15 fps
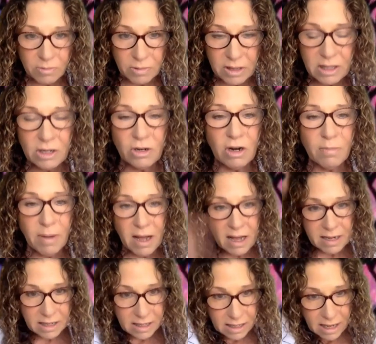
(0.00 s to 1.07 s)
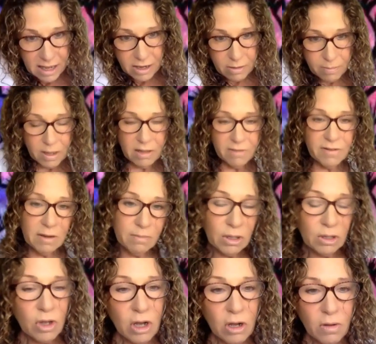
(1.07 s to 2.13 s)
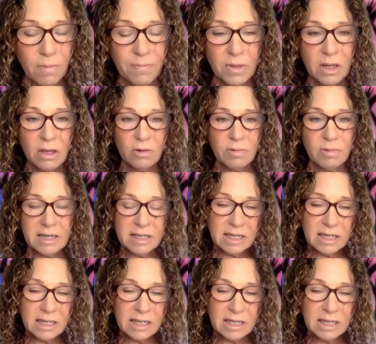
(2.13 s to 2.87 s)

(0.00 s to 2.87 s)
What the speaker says: within our body and above and below, right?